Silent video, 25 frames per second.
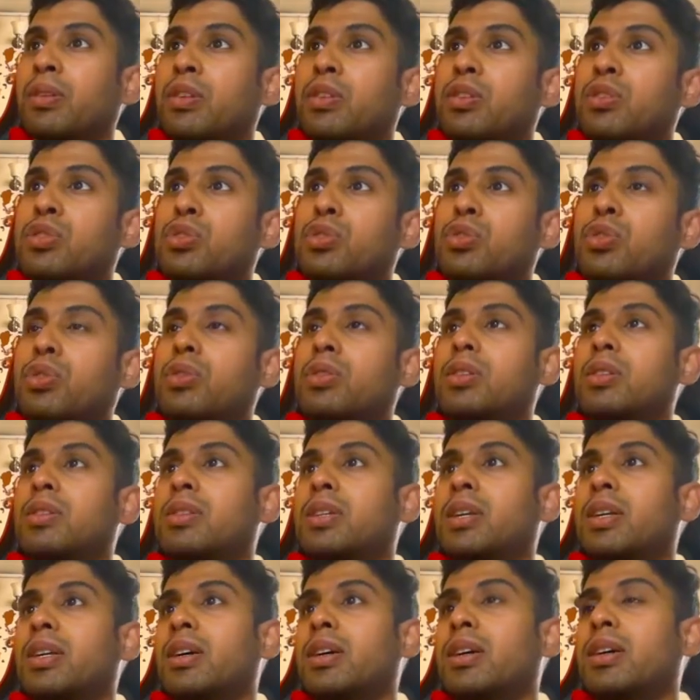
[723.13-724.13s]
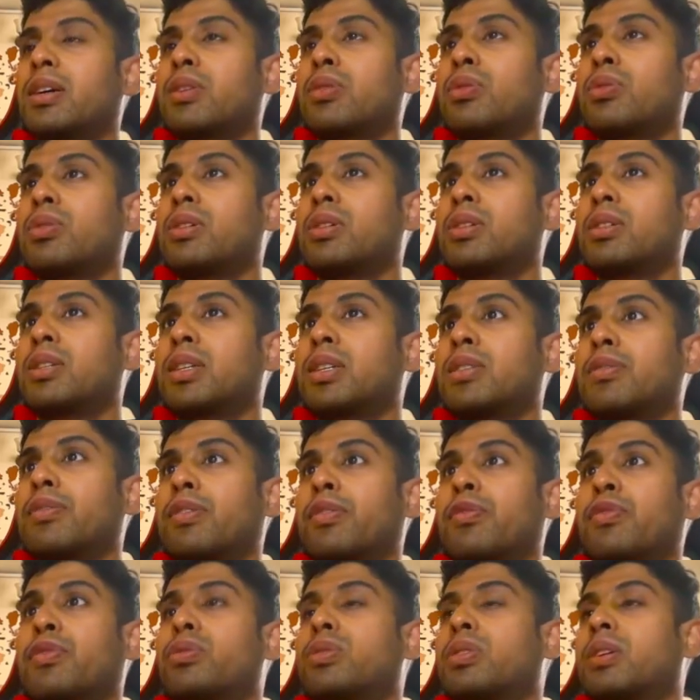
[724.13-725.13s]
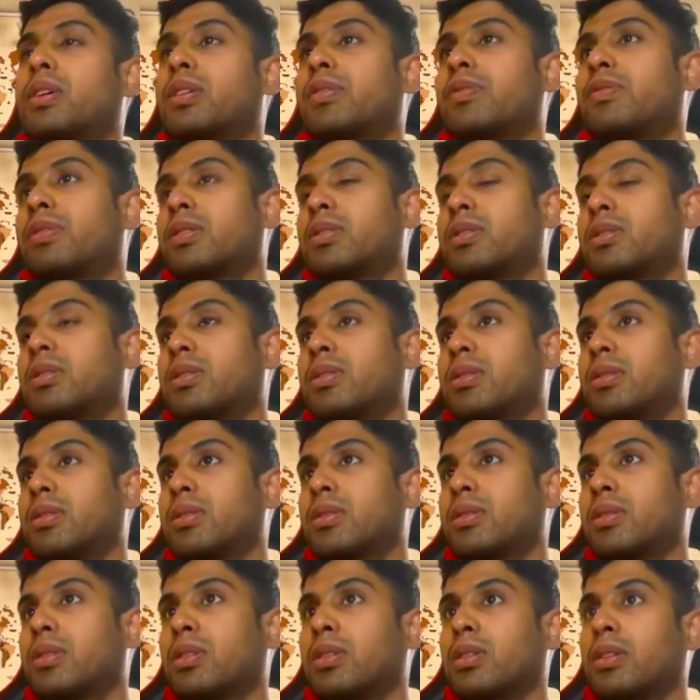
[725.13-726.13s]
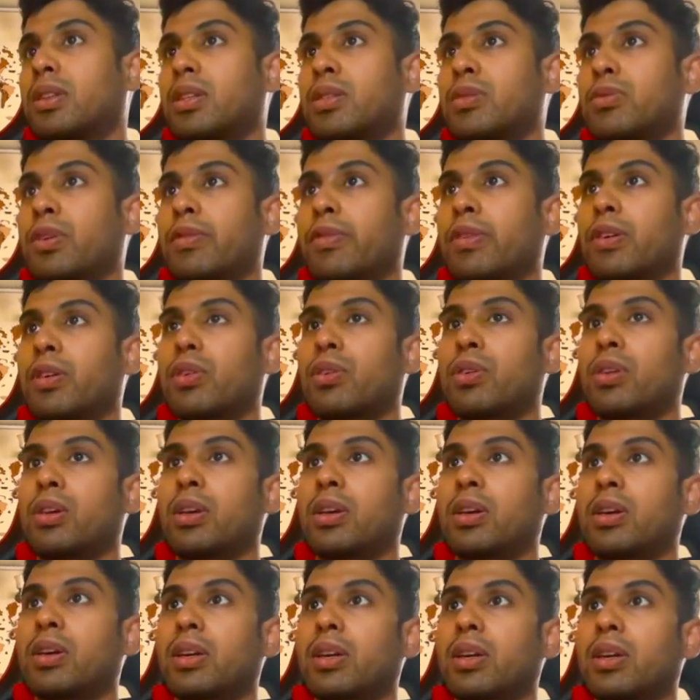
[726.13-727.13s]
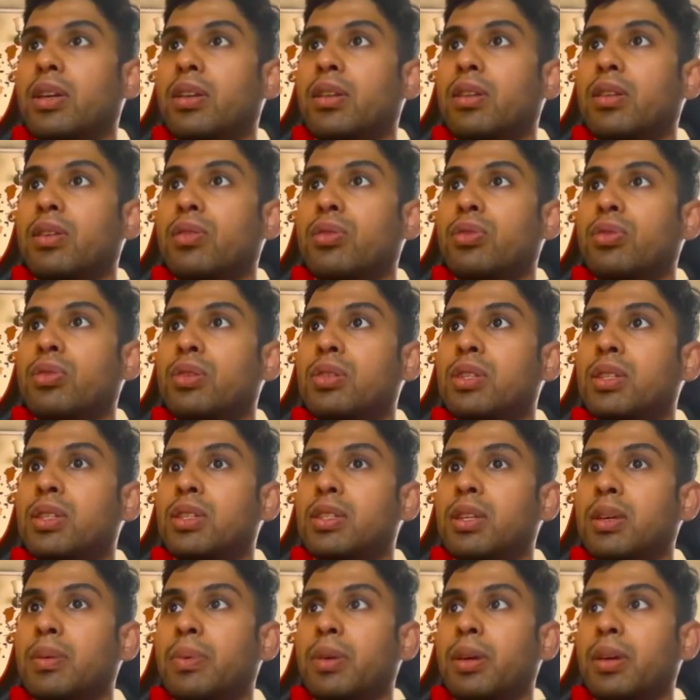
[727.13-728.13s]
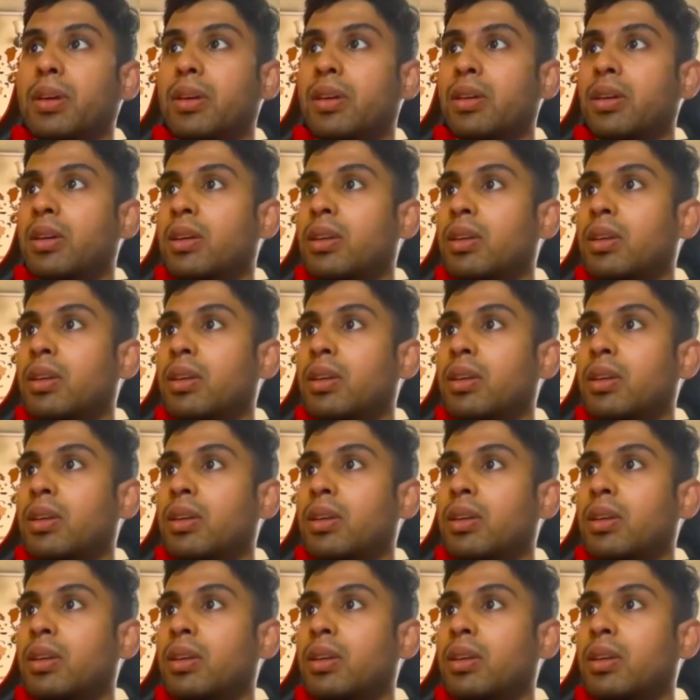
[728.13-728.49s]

store this data in Google Sheets for future references. That's why we are calling again the Google Sheets API.